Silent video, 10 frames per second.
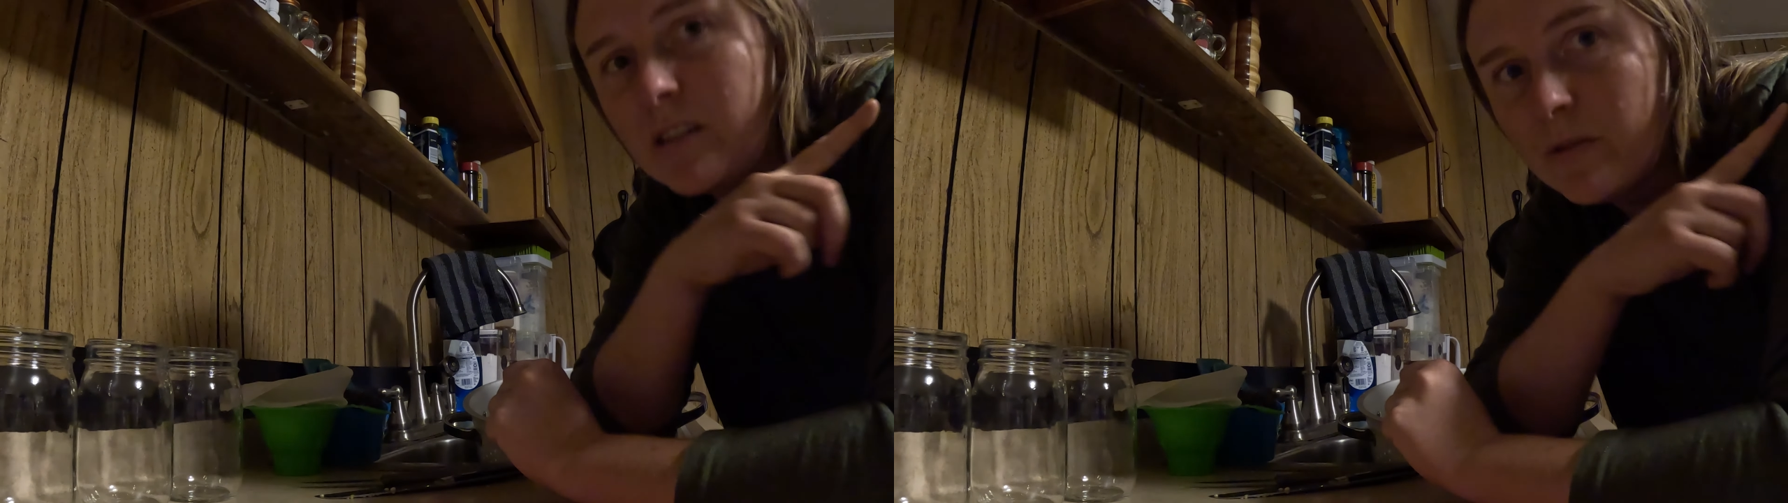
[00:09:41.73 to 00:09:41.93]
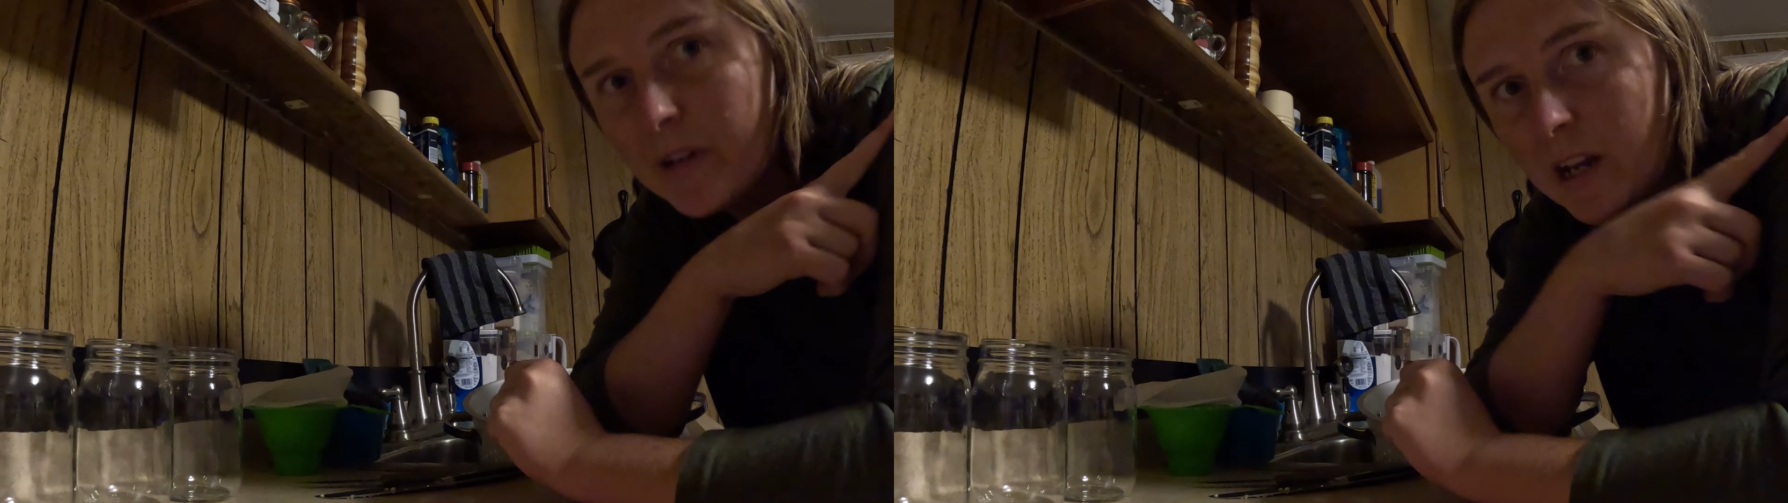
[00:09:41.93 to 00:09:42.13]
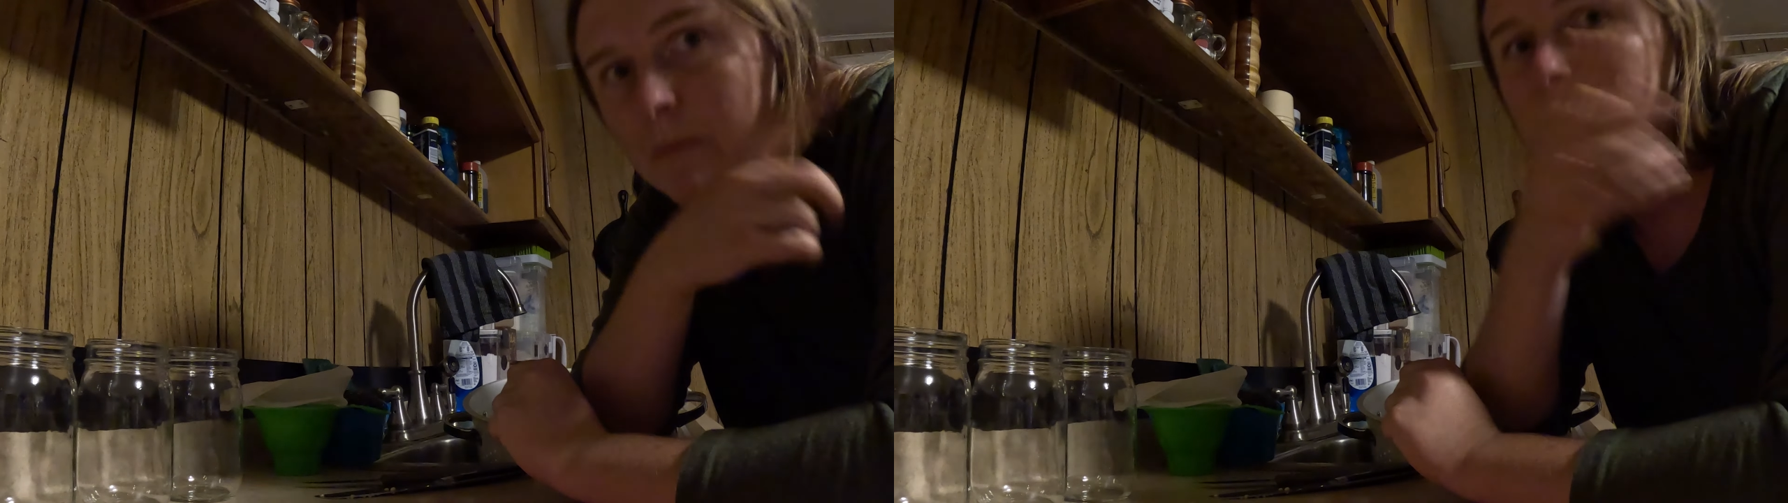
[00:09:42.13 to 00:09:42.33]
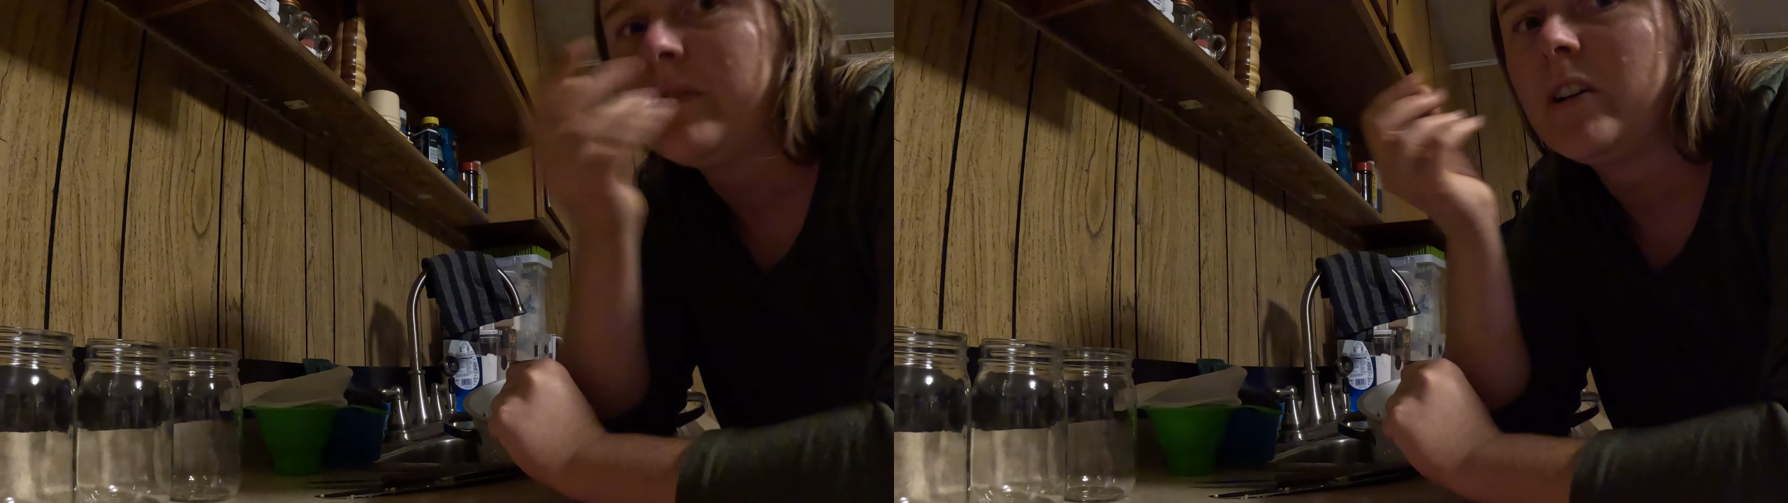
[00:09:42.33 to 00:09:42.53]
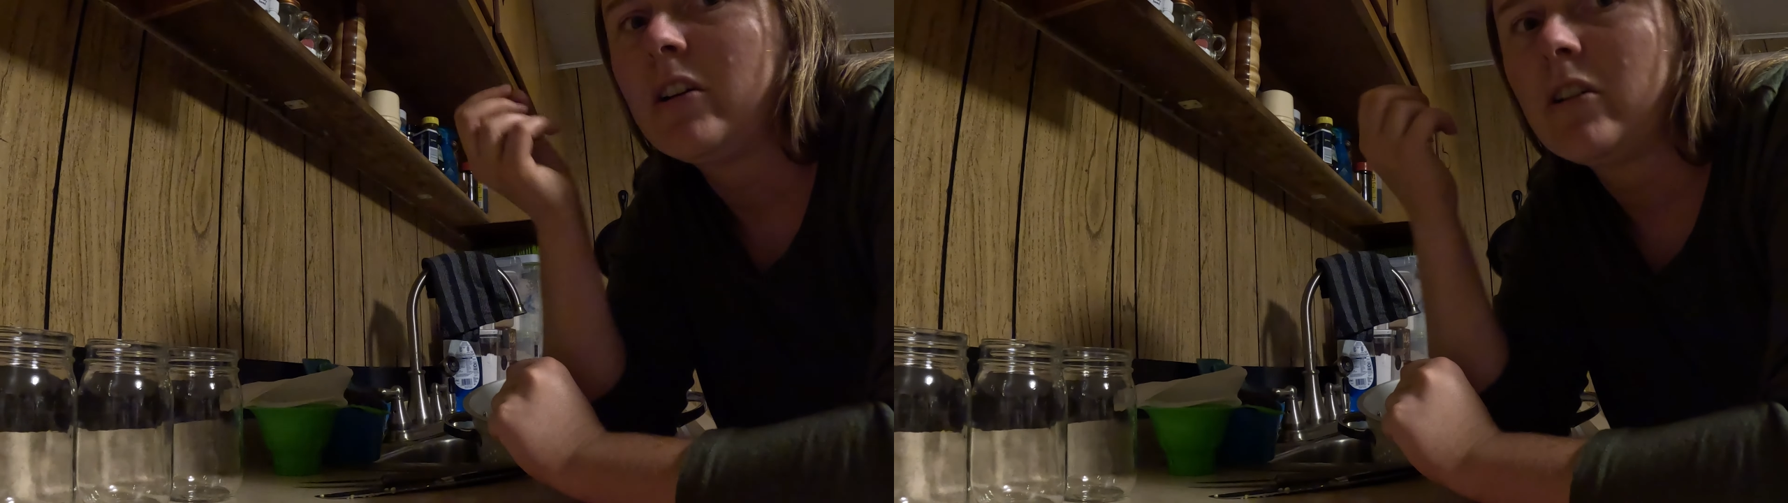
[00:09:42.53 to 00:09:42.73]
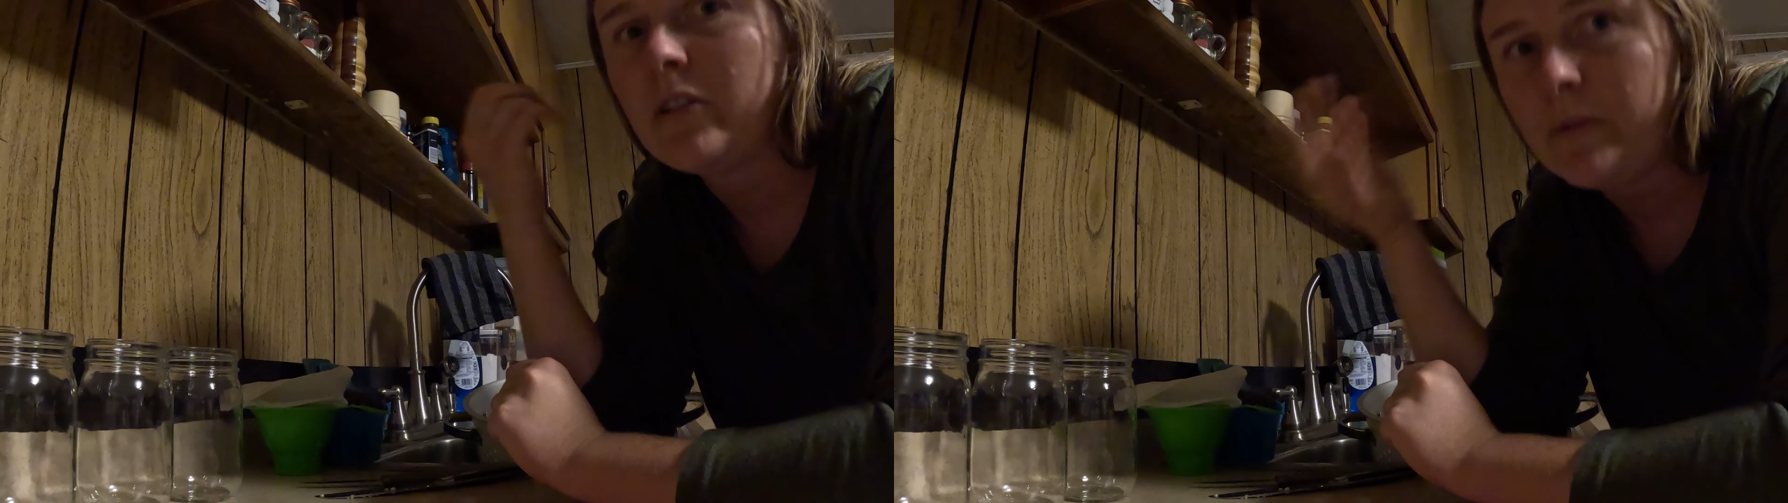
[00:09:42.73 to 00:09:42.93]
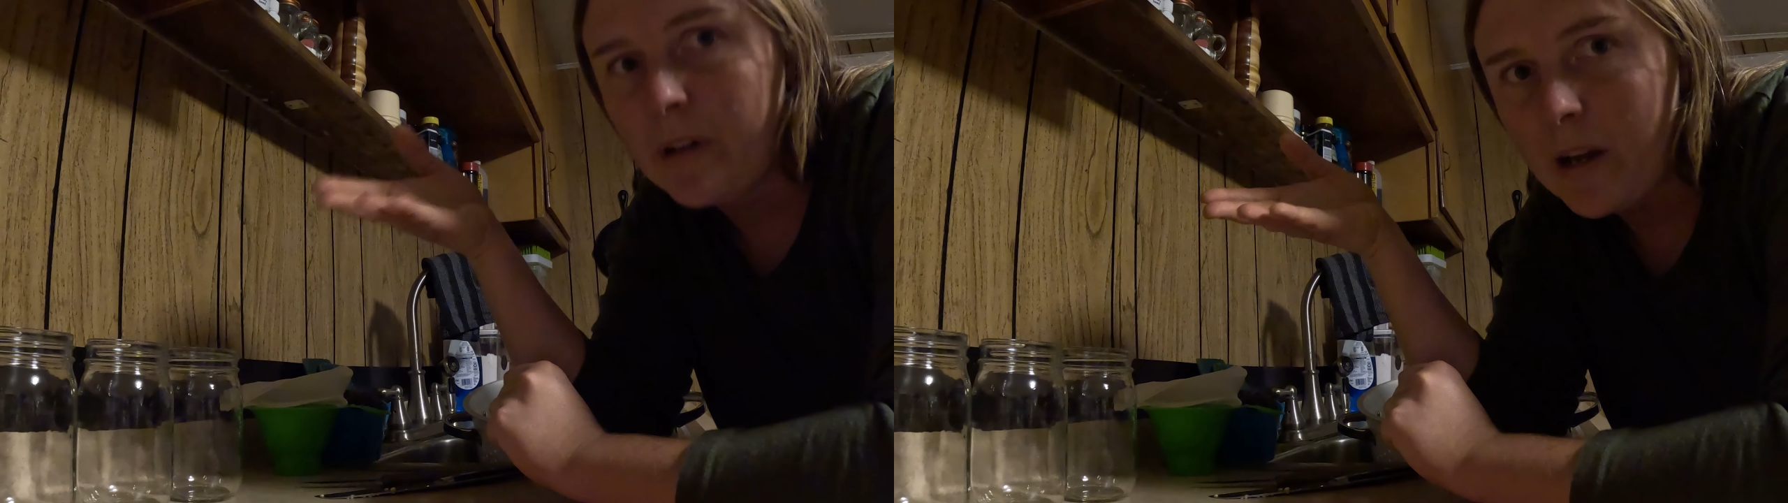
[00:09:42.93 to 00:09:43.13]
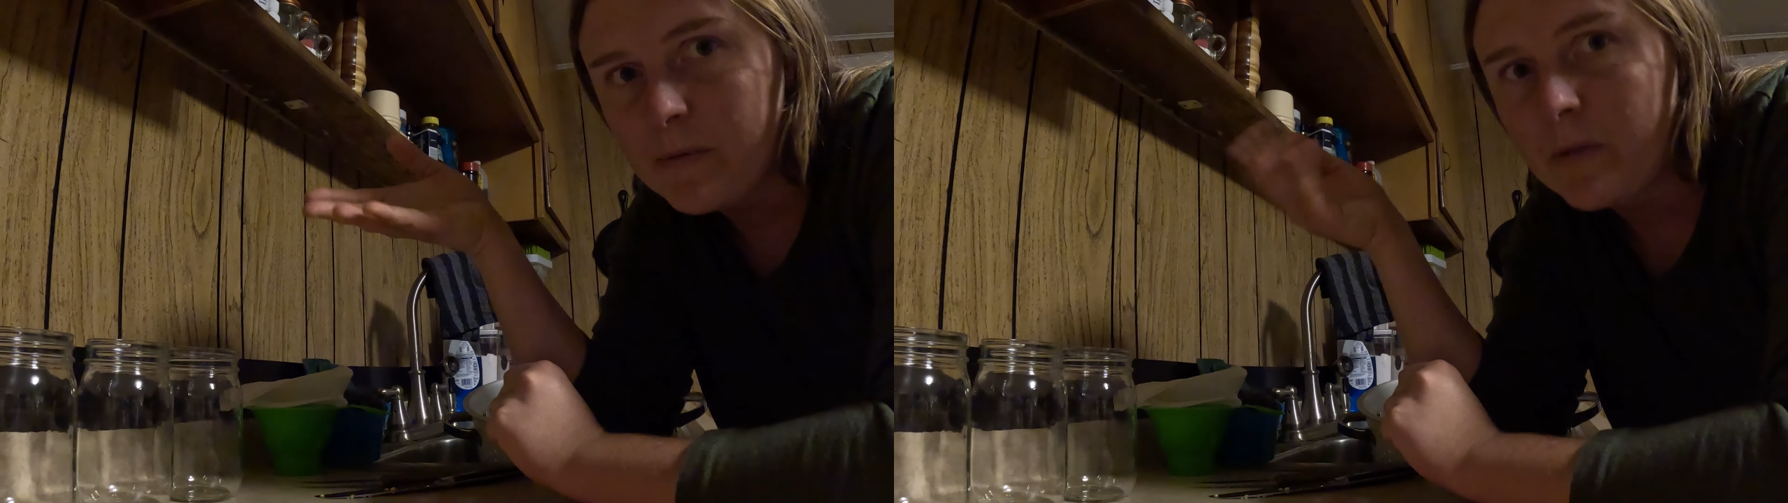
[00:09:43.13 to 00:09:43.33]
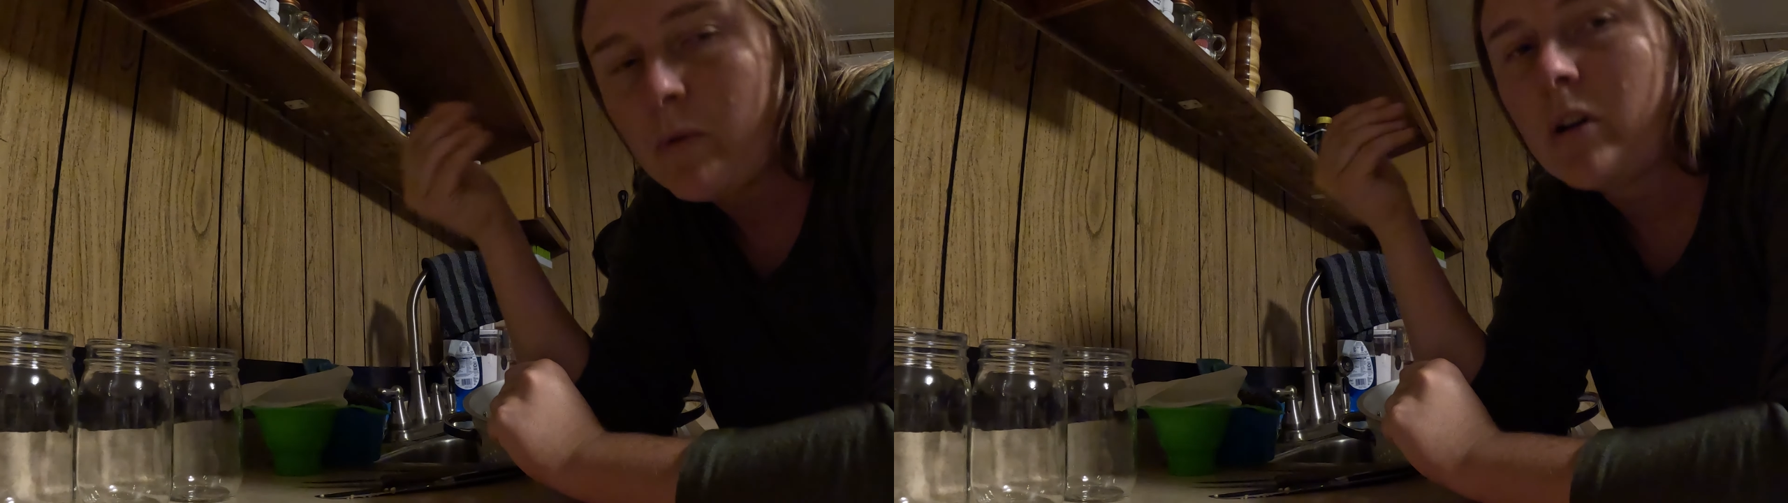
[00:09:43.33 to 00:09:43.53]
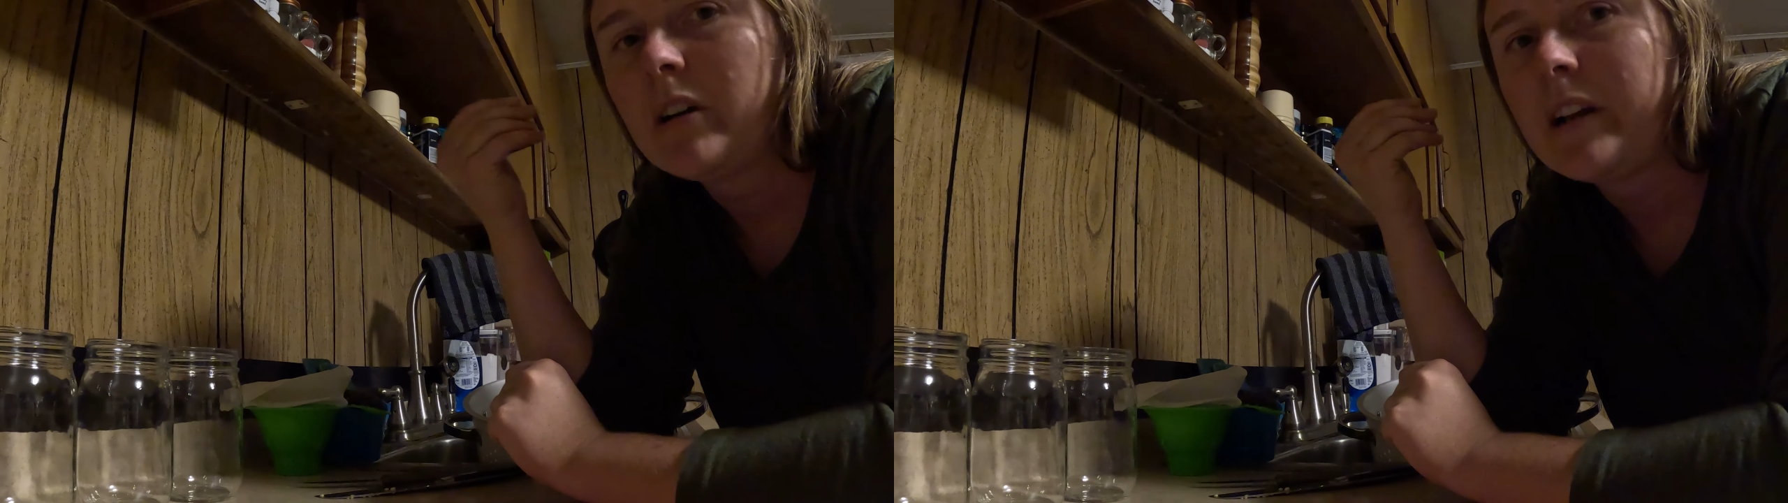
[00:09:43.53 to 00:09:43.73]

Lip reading: 3 cups of vinegar, 3 cups of water,